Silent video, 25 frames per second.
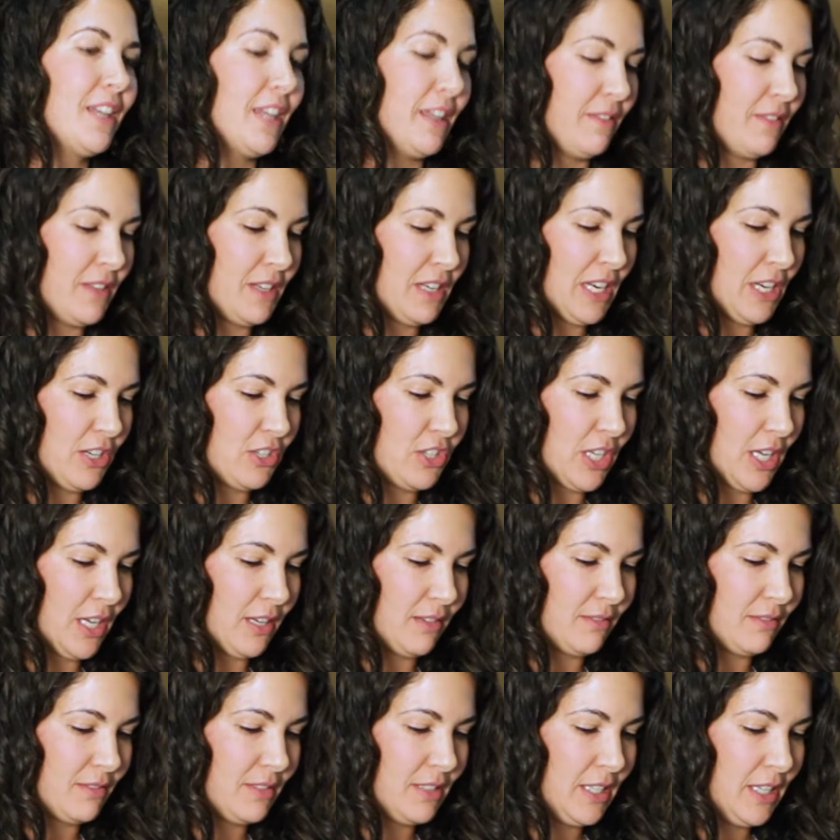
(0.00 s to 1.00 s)
in the
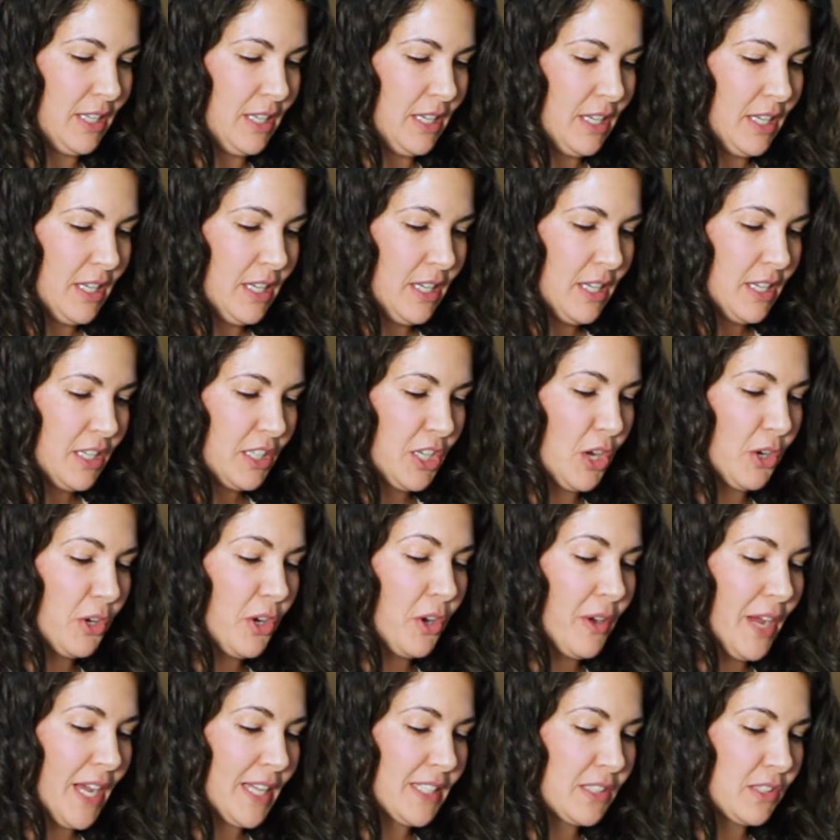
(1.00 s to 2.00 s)
nation.
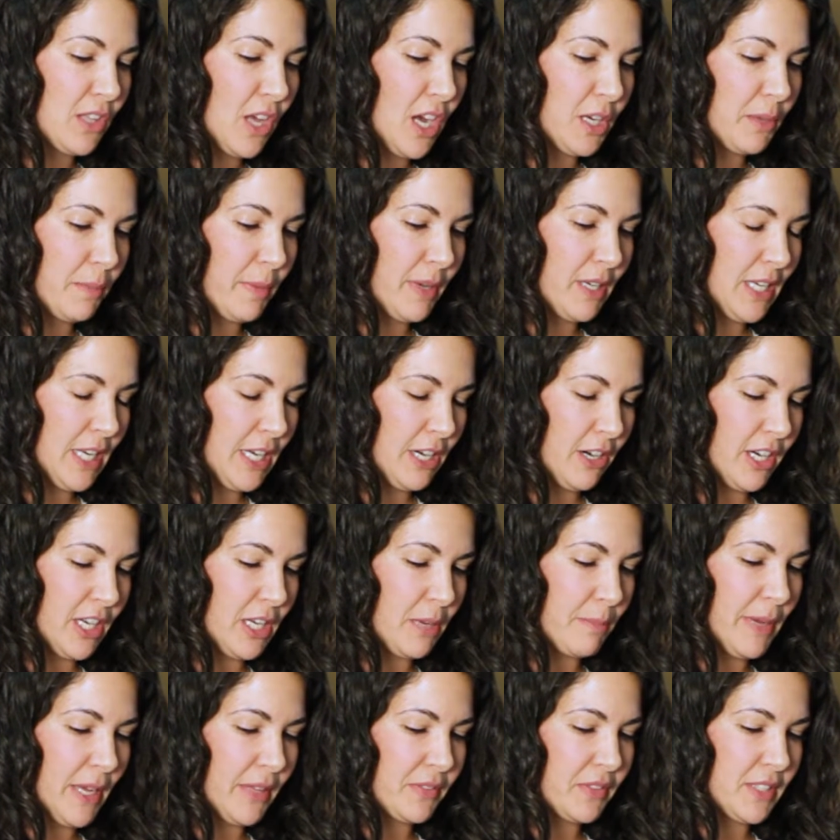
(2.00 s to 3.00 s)
GOCO has long been hearing
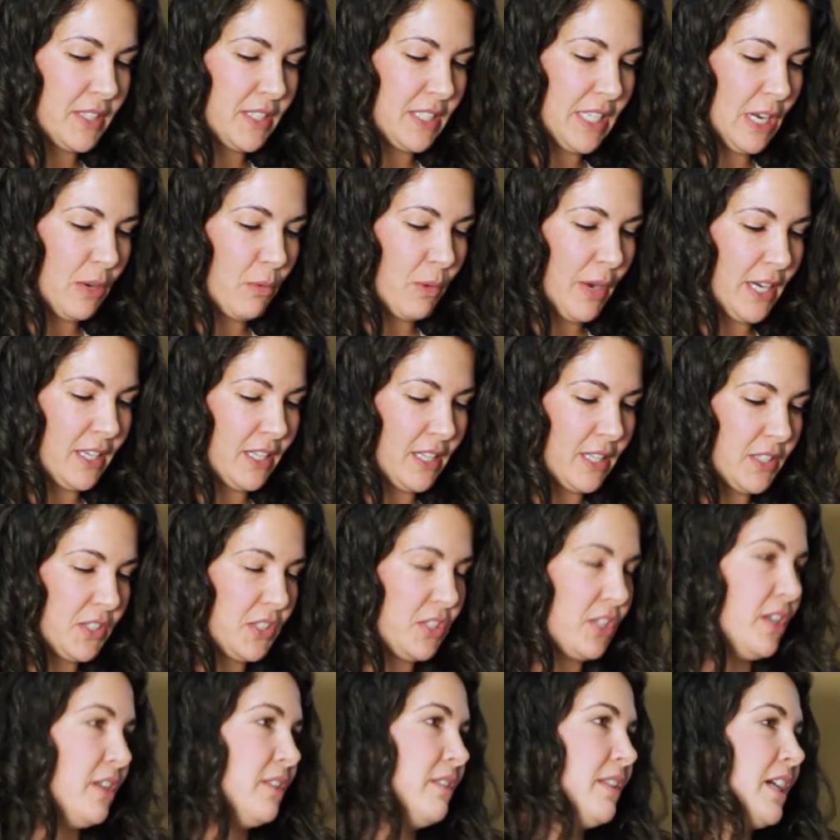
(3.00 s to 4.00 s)
about the statewide
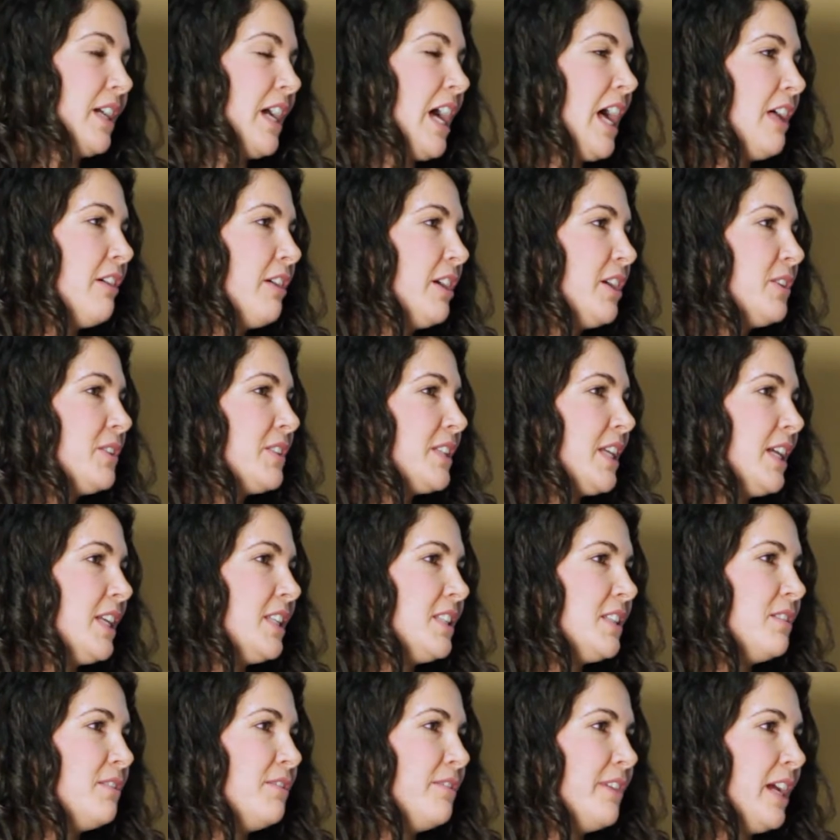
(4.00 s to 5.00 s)
concern that Colorado's
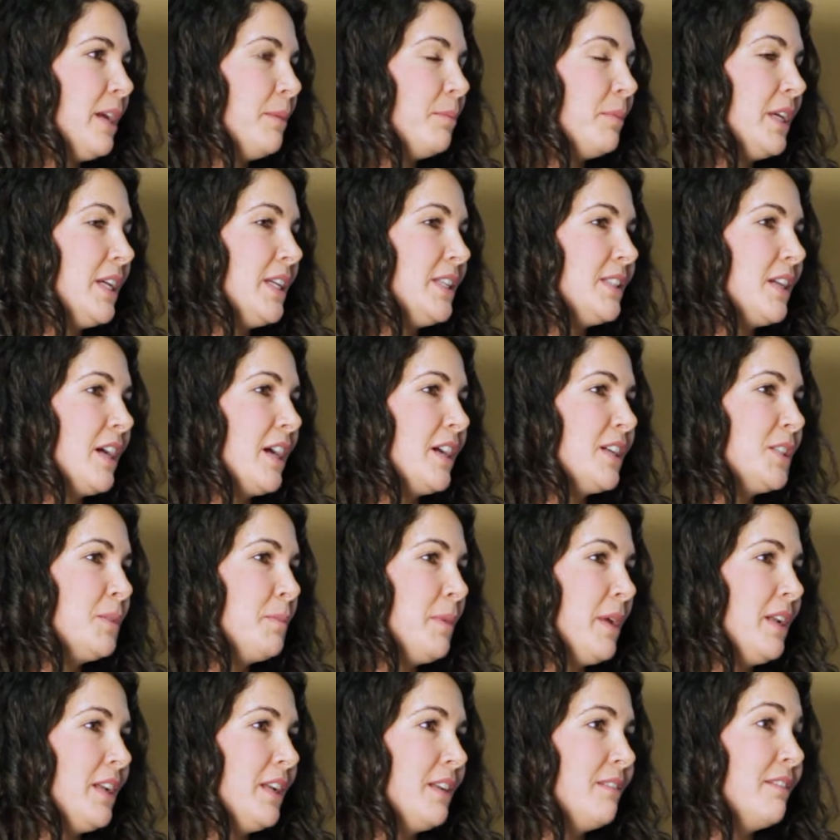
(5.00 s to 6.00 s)
kids and families are
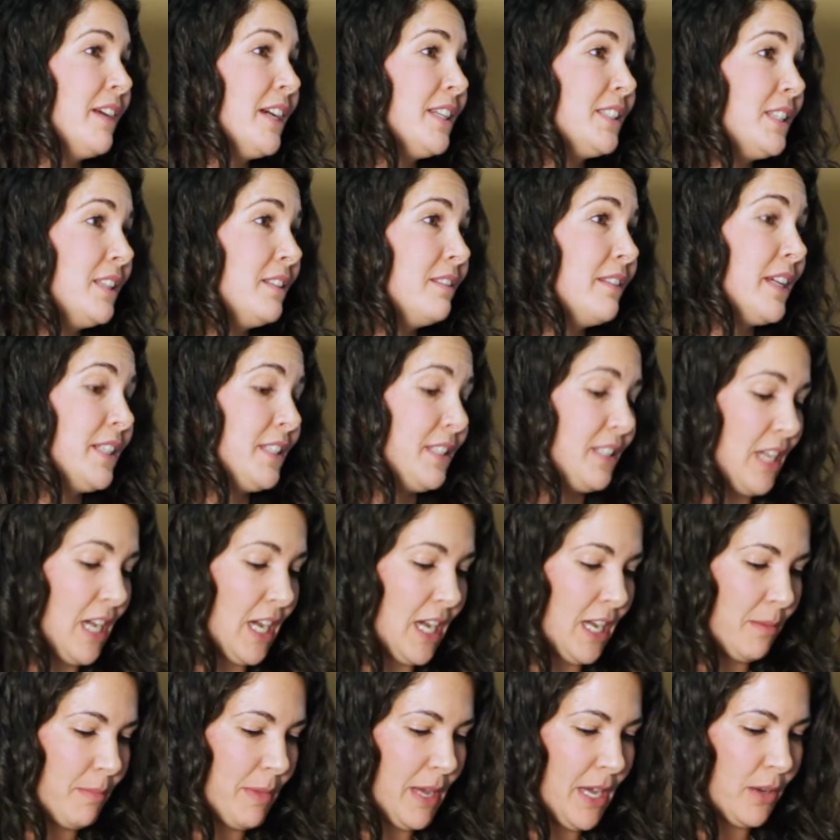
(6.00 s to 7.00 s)
spending less and less
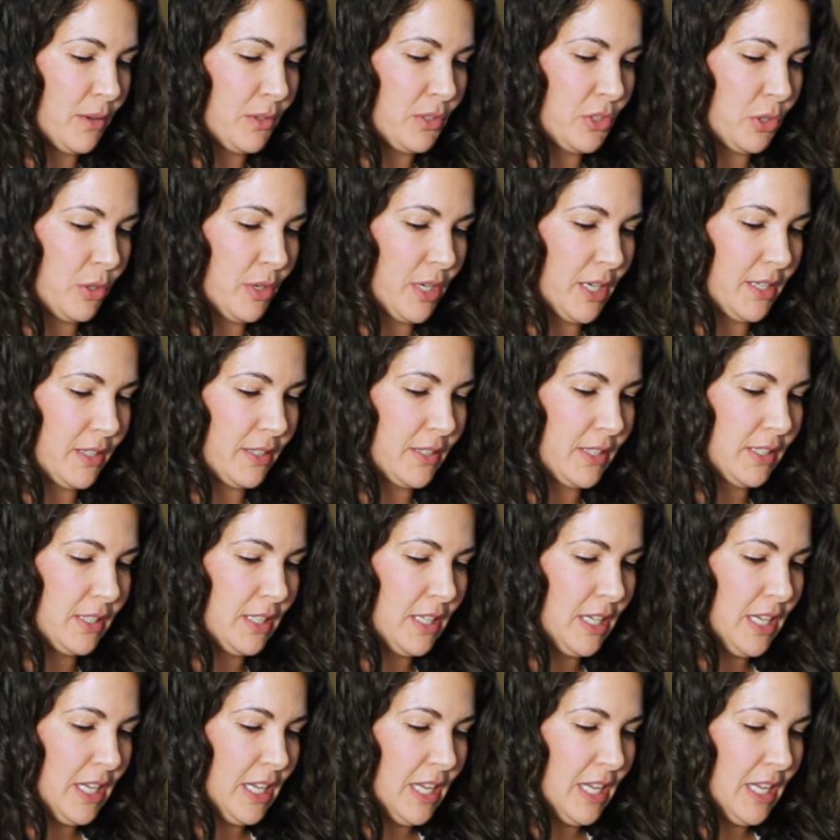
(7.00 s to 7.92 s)
time outdoors.